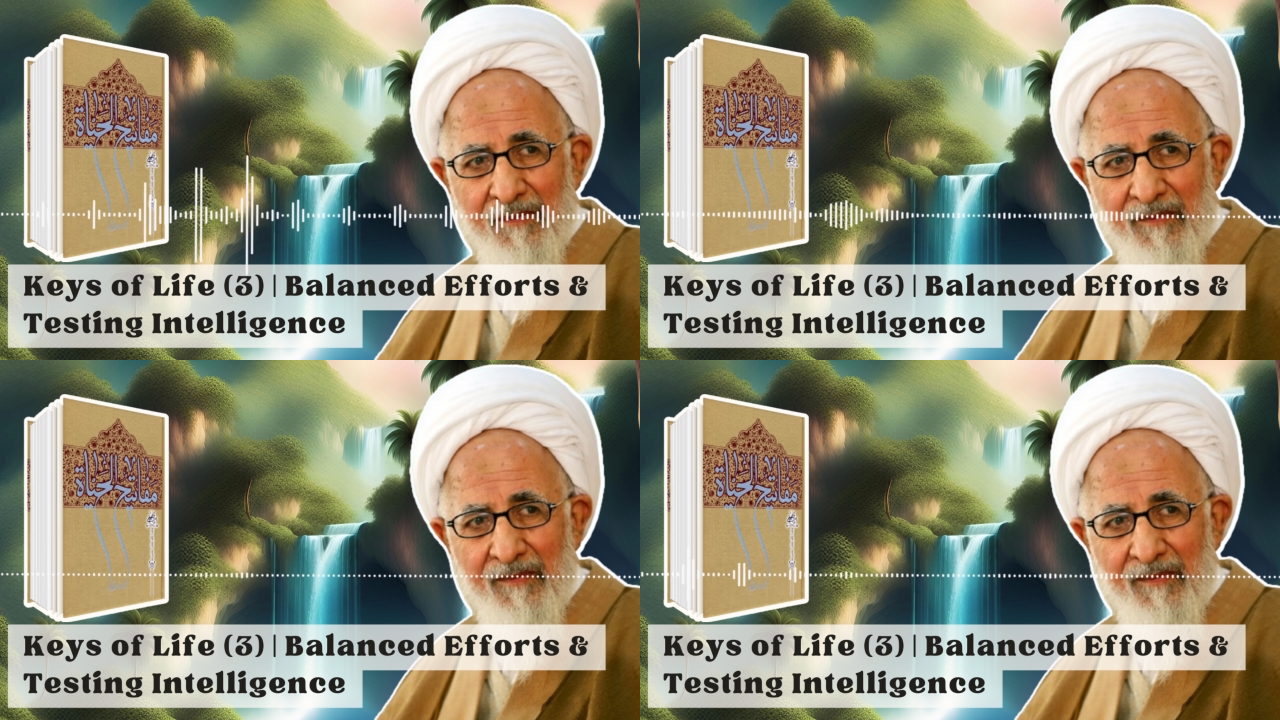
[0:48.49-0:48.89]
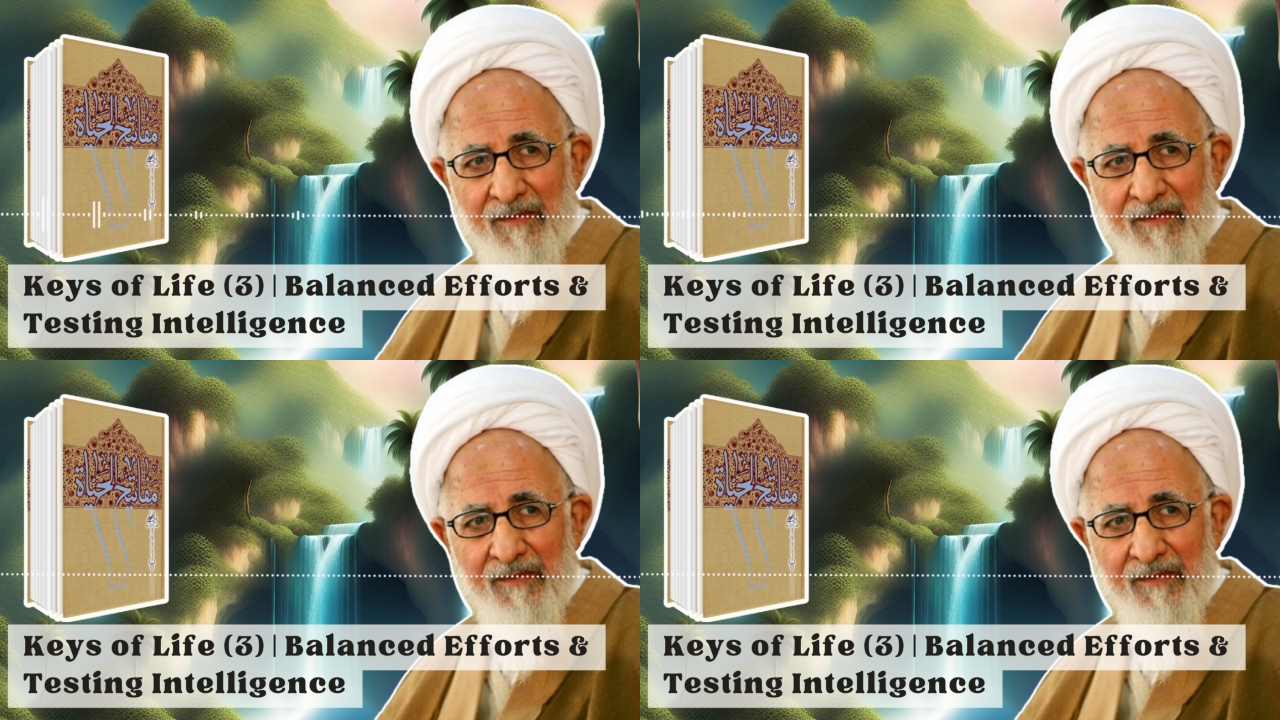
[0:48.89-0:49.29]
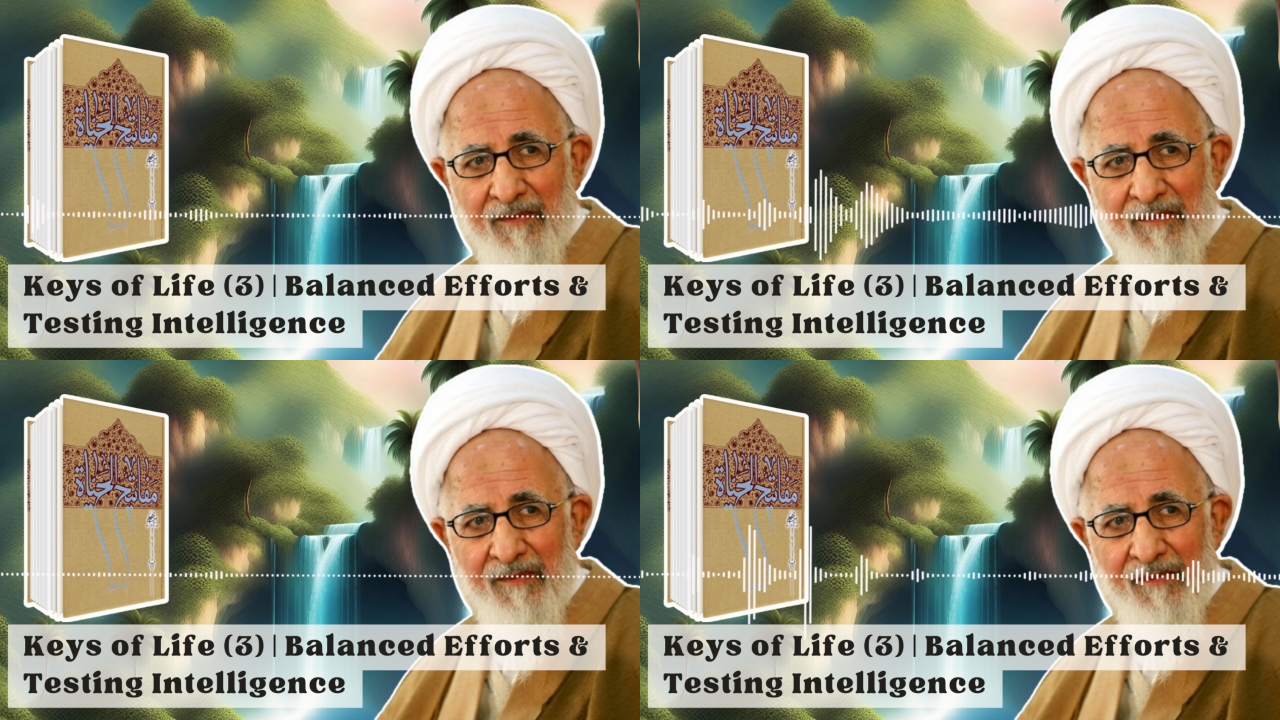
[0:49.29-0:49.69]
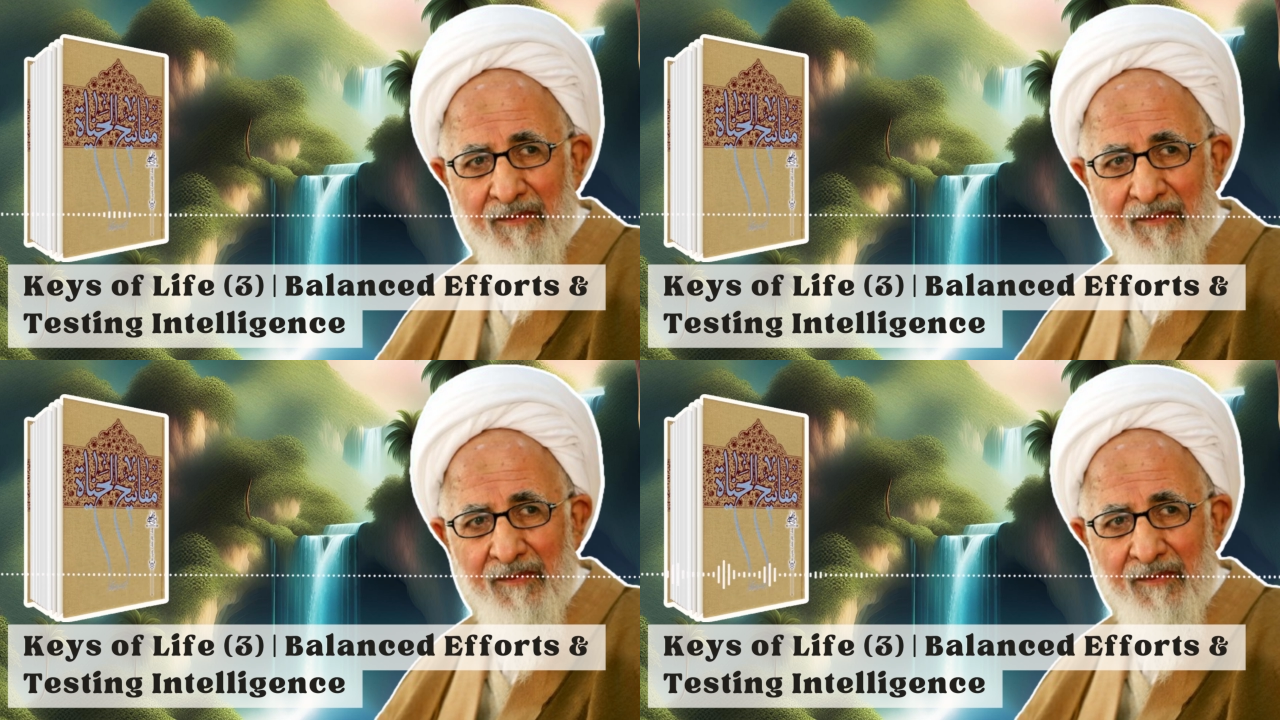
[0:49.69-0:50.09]
We have to not
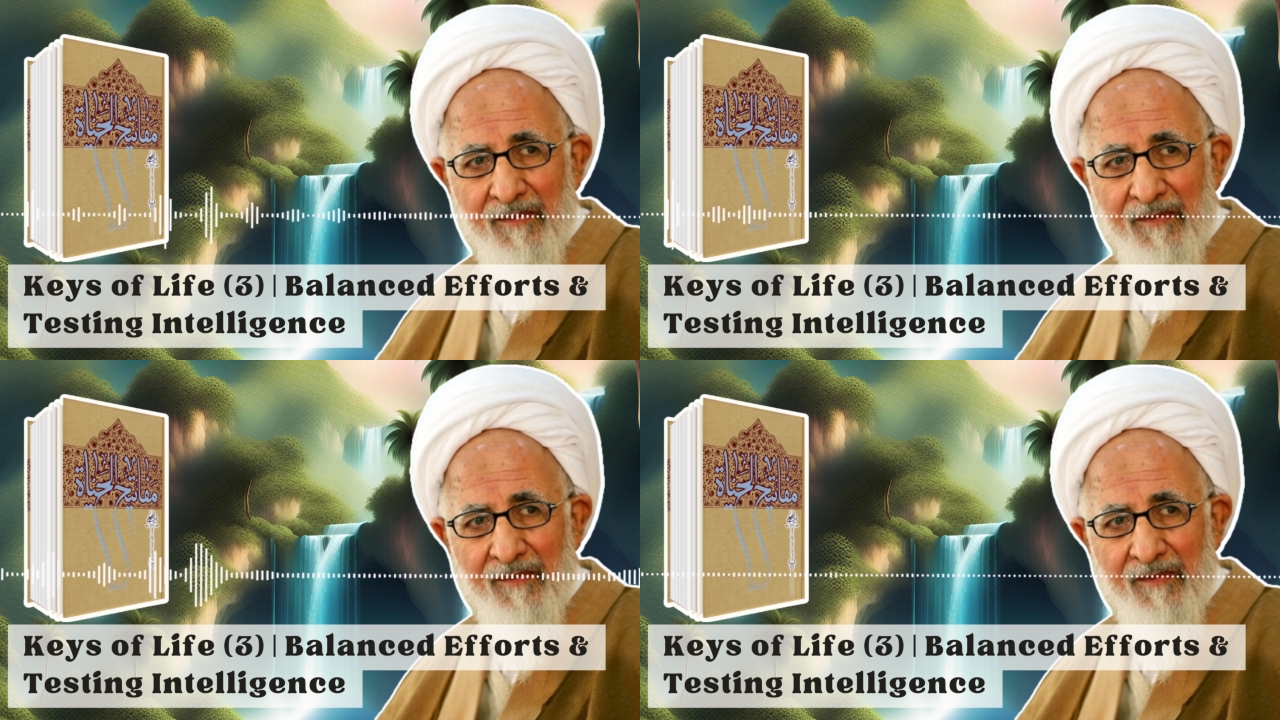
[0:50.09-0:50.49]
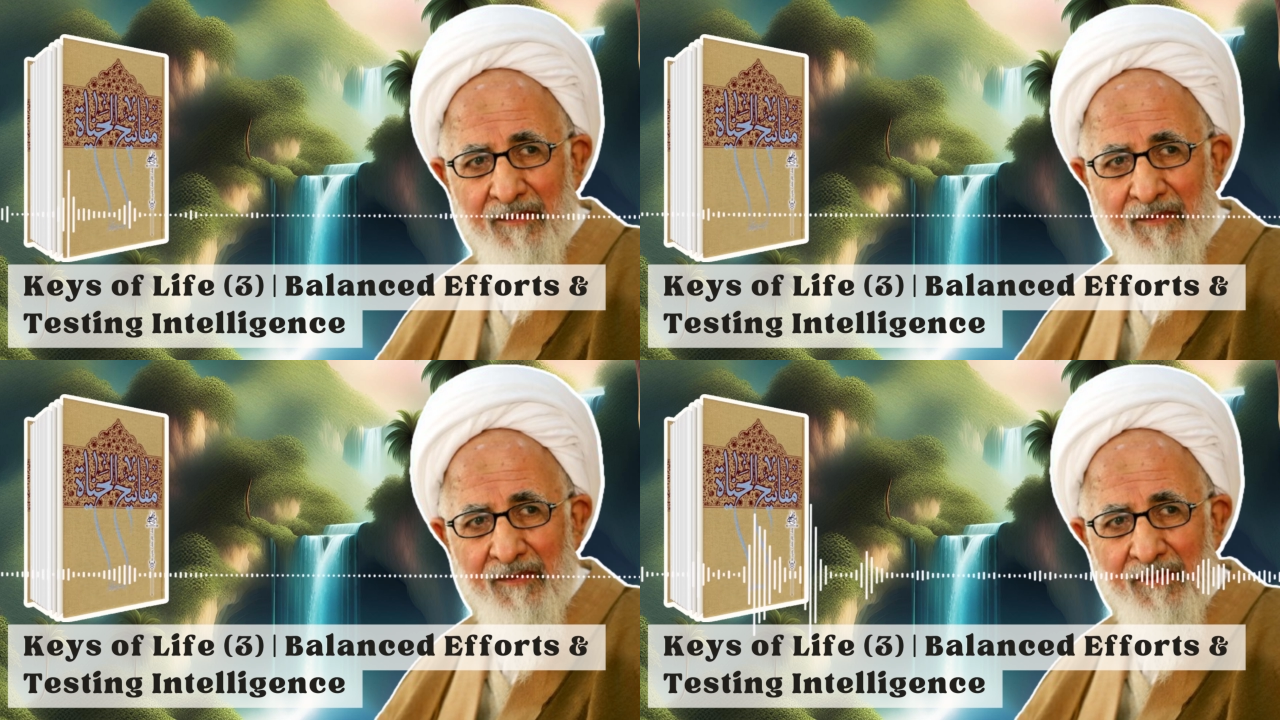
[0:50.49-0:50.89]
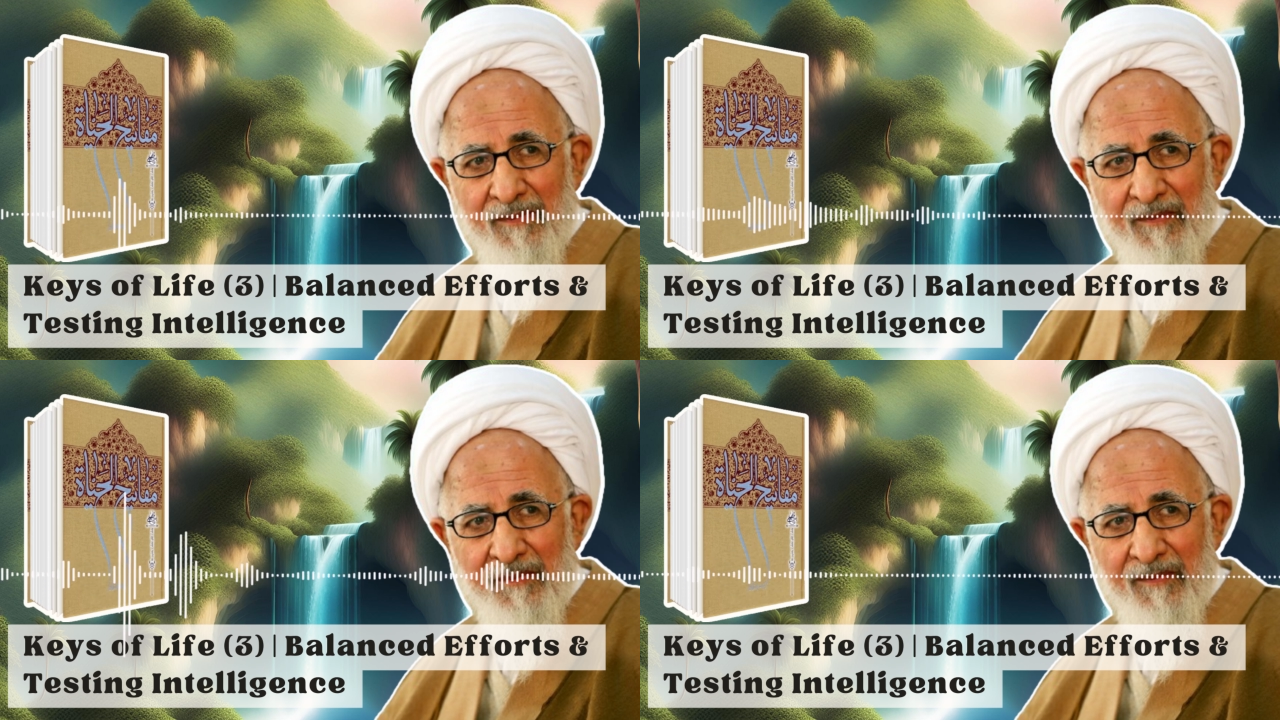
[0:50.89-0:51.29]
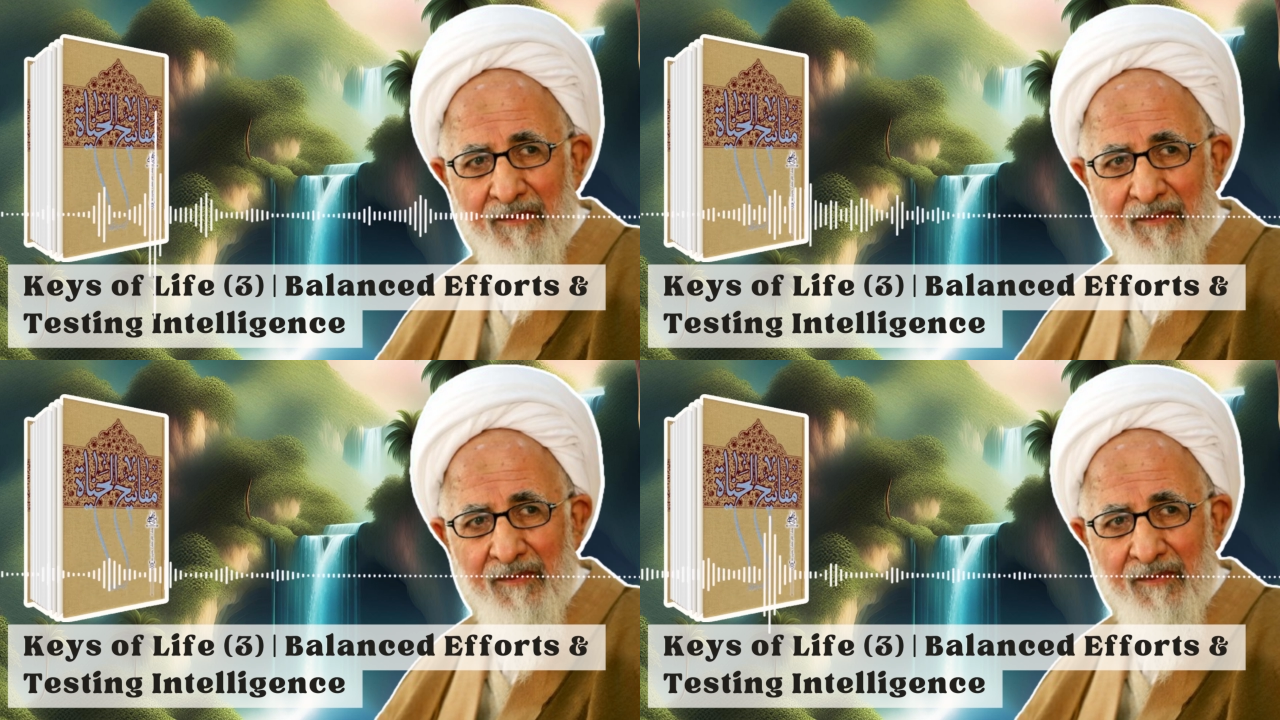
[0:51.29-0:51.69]
just, mentally prepare for it,
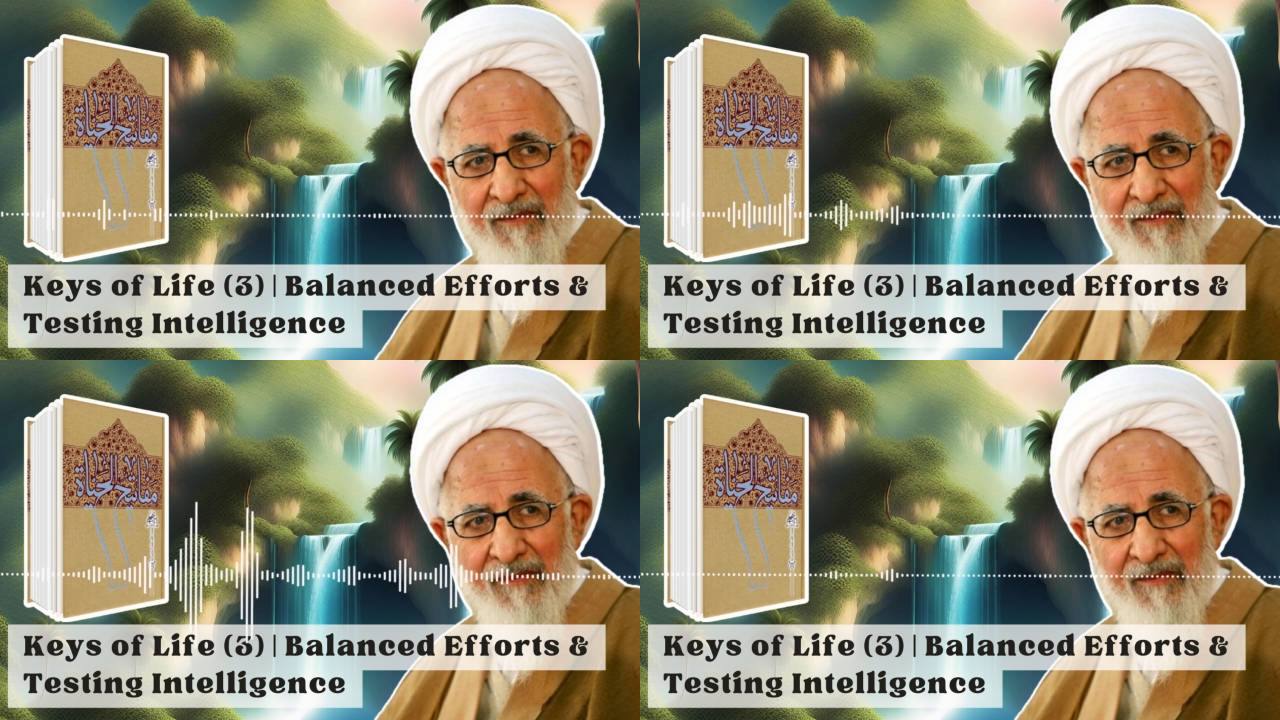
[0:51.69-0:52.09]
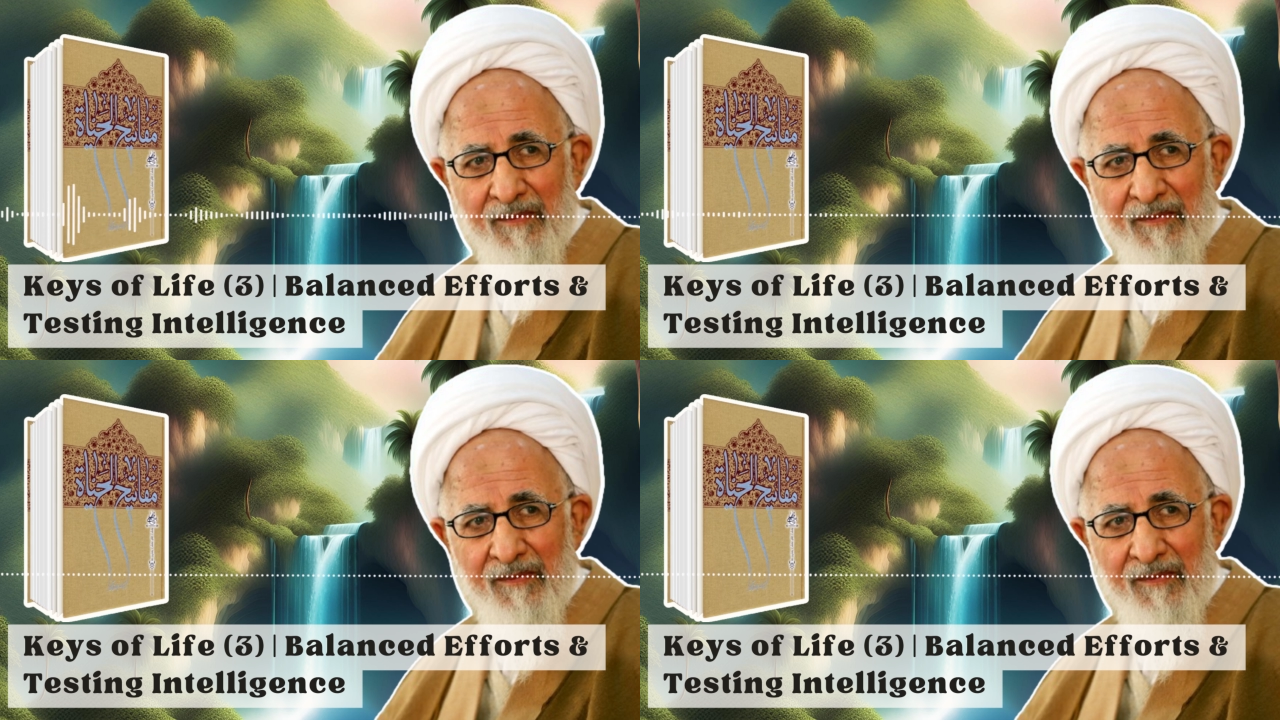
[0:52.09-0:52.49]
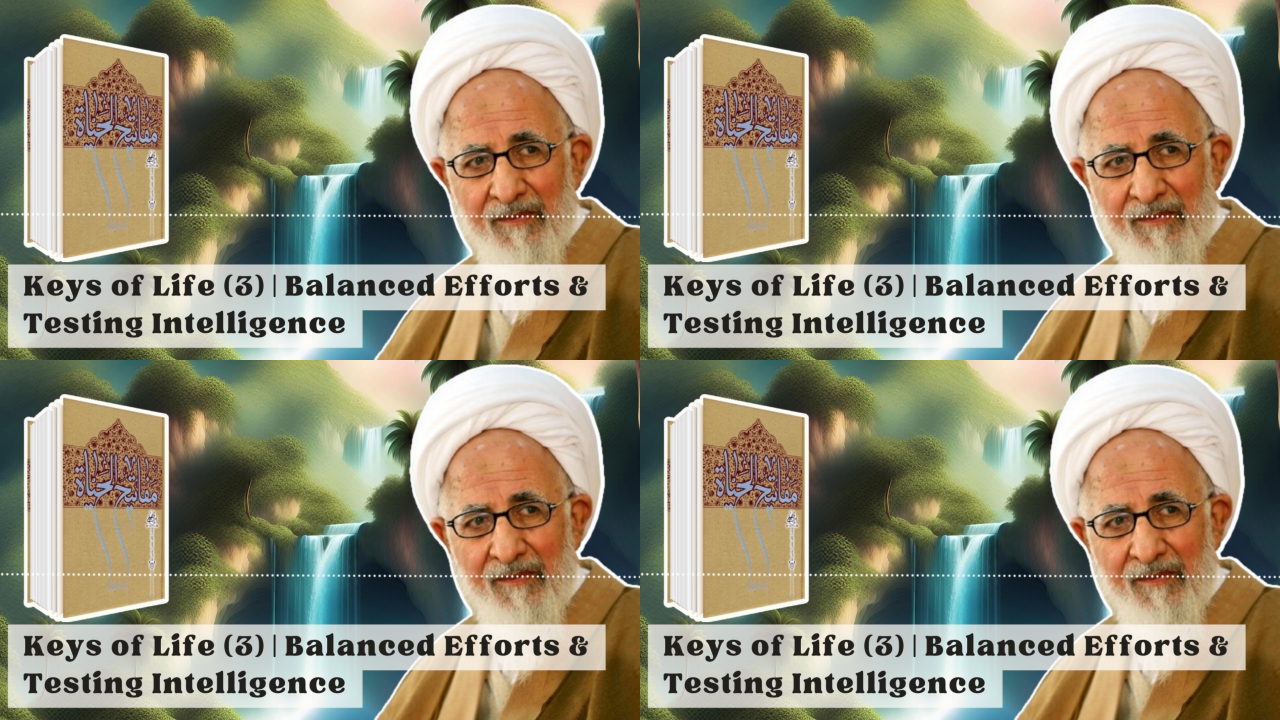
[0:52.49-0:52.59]
but also we have to